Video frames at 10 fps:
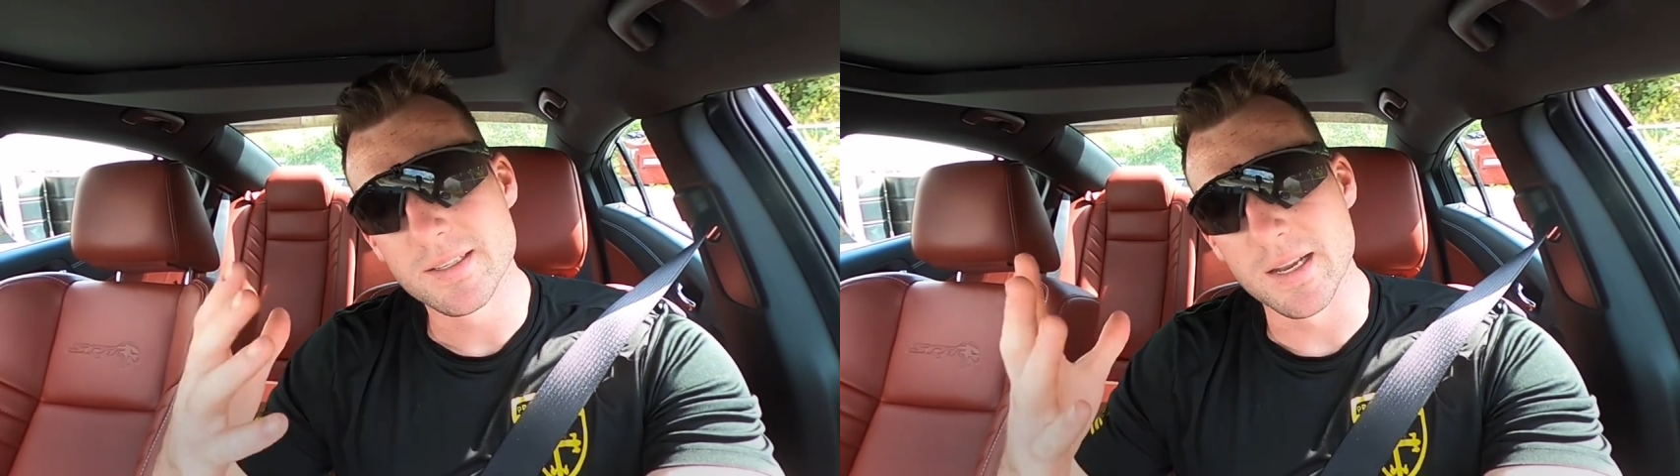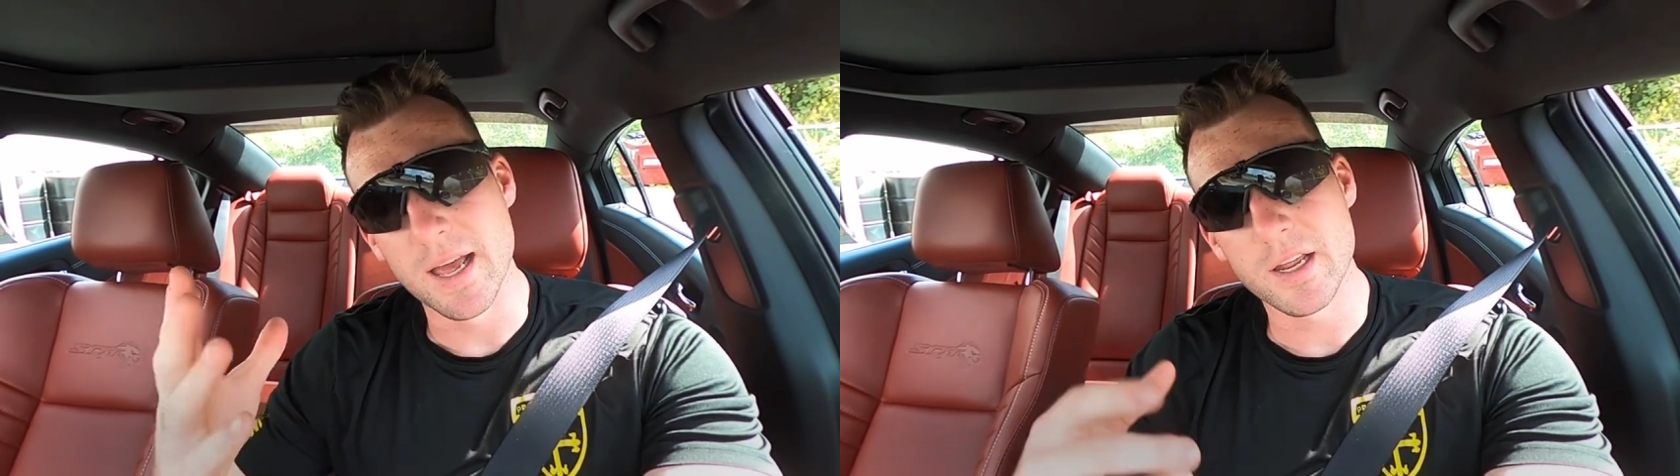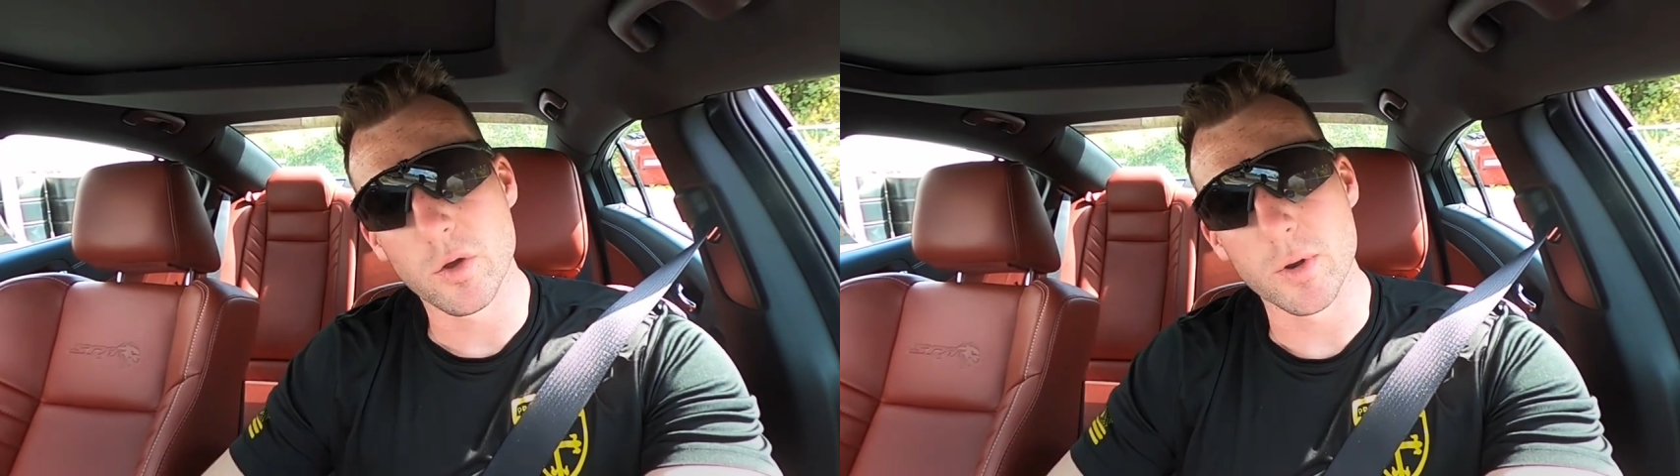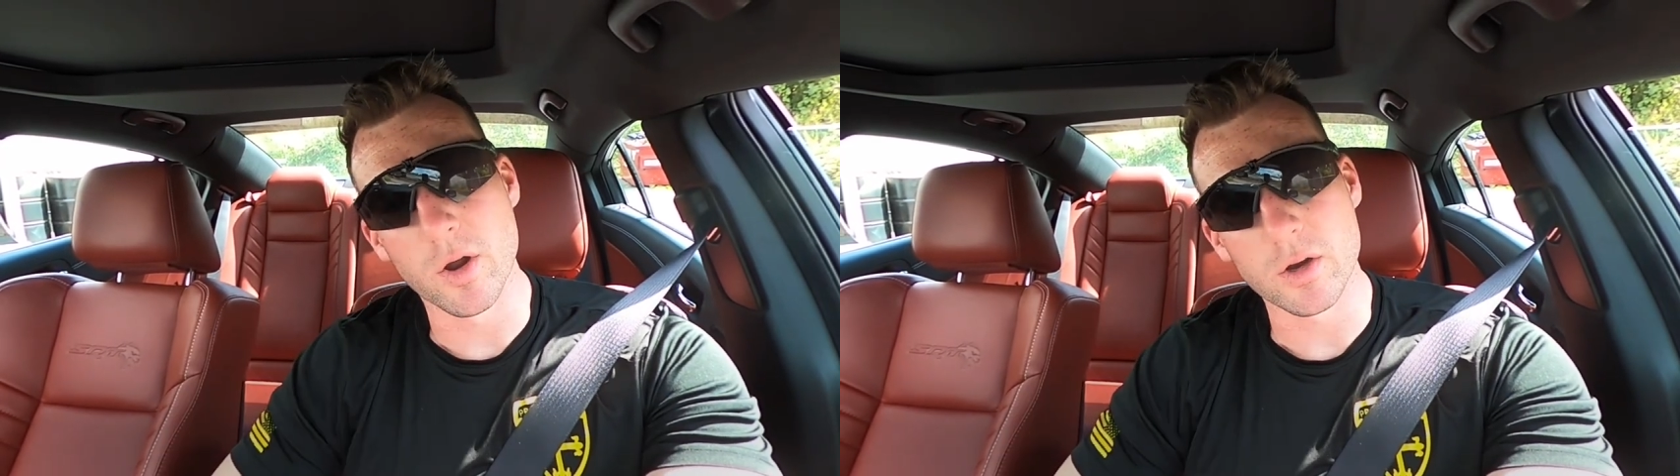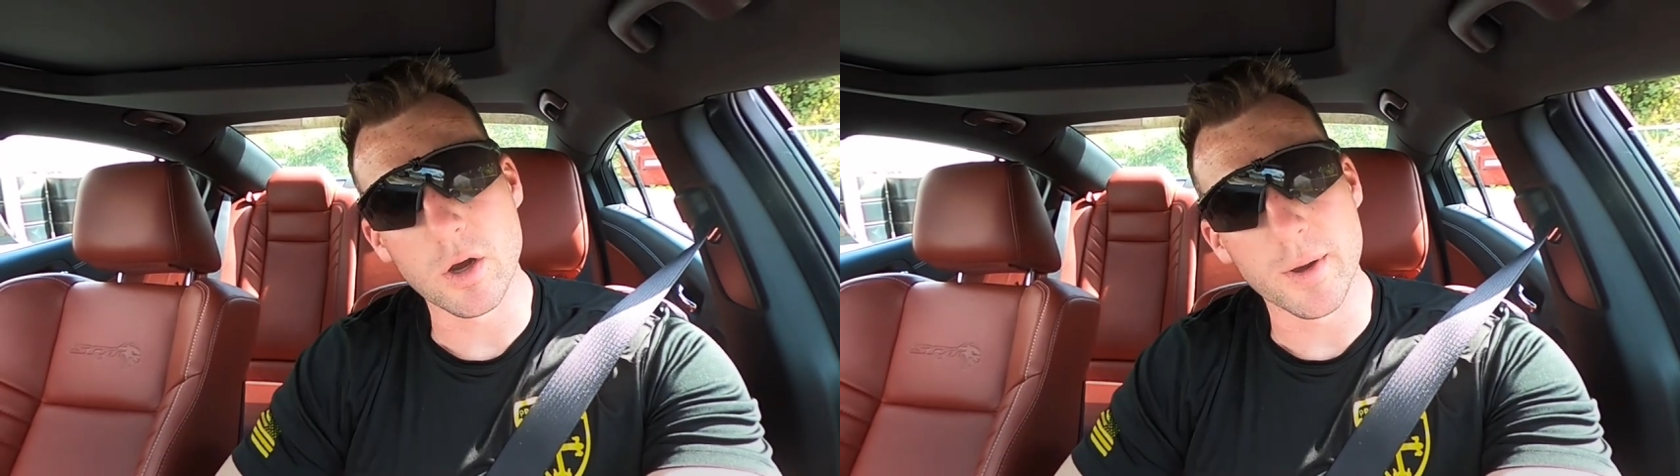Today we
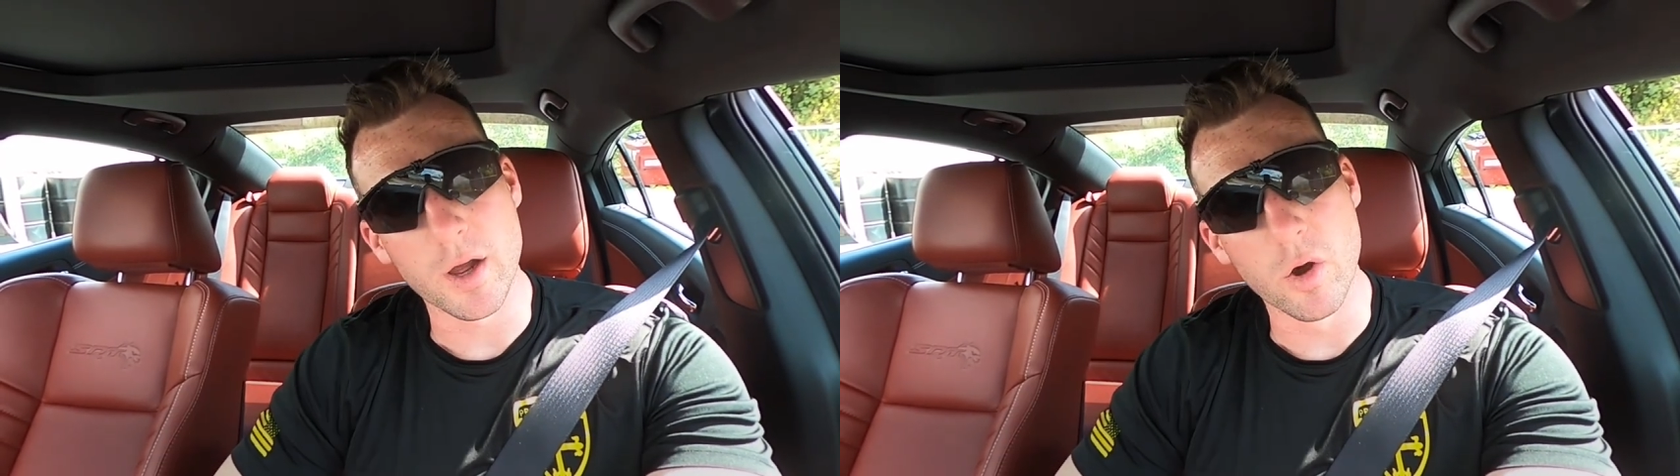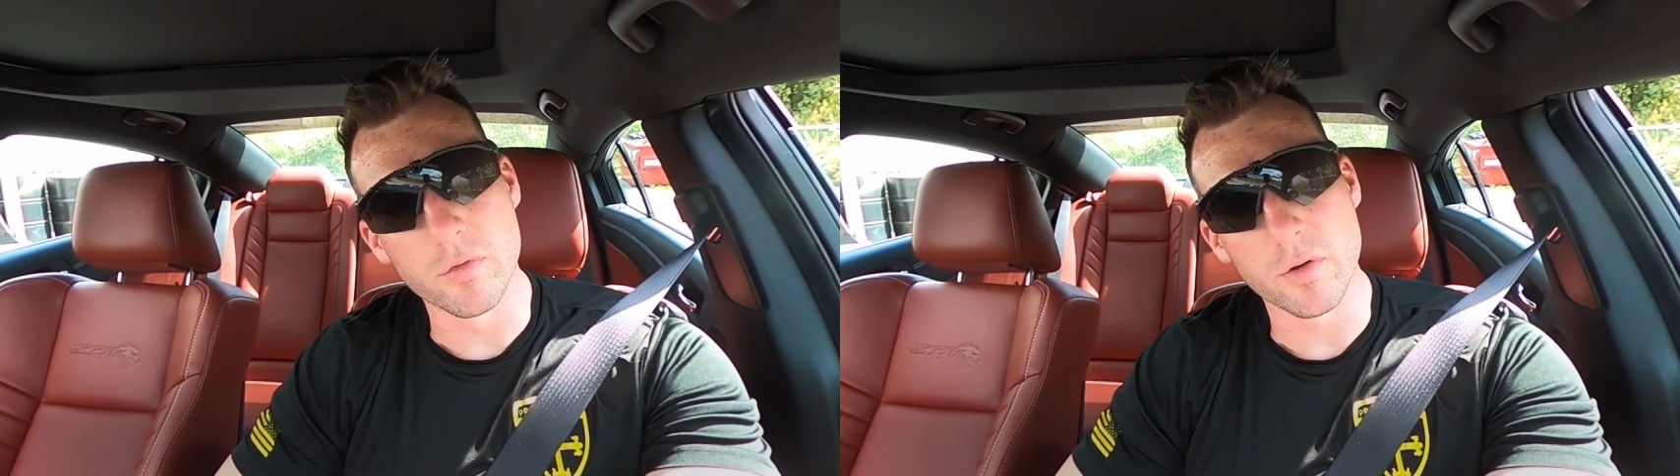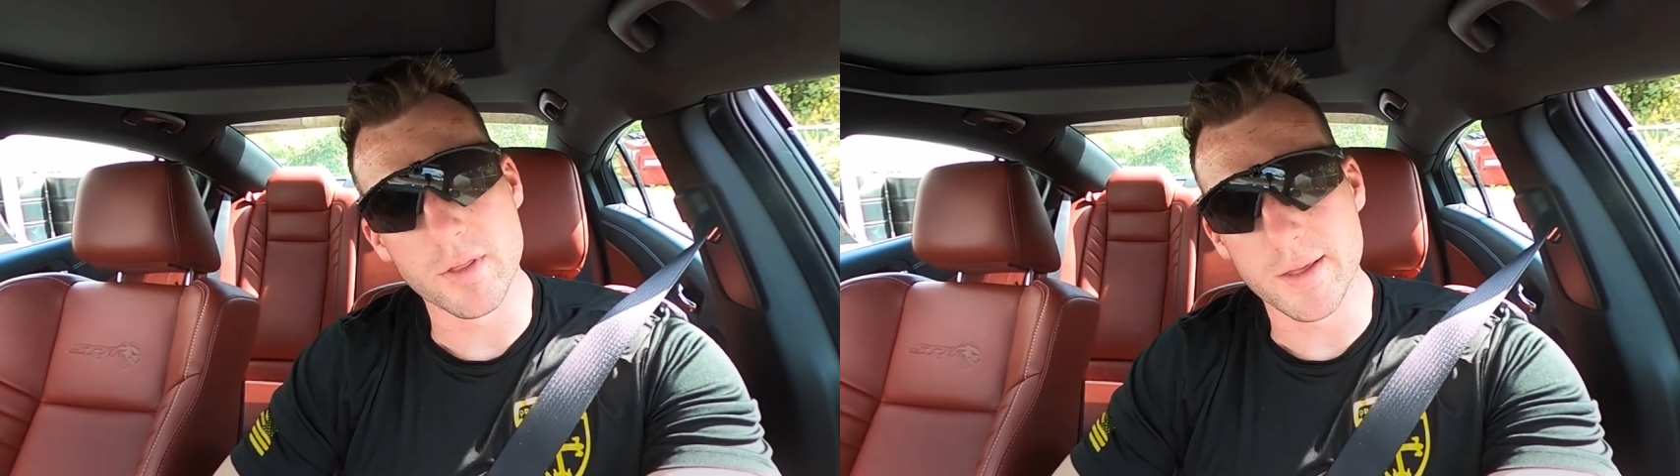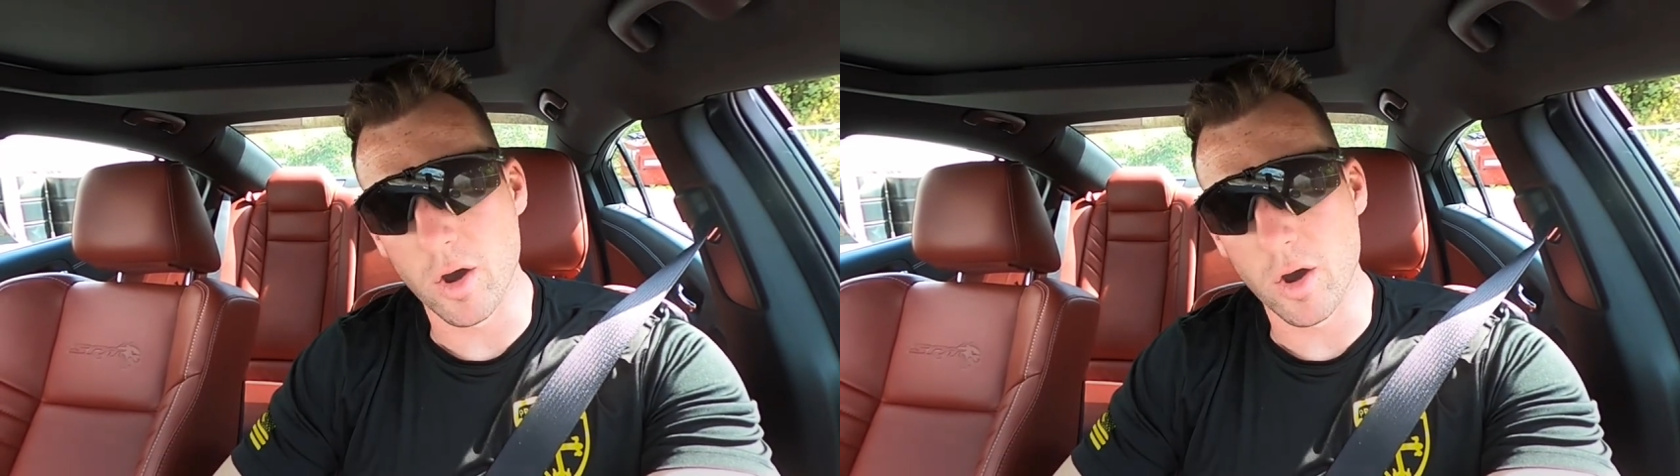are going over the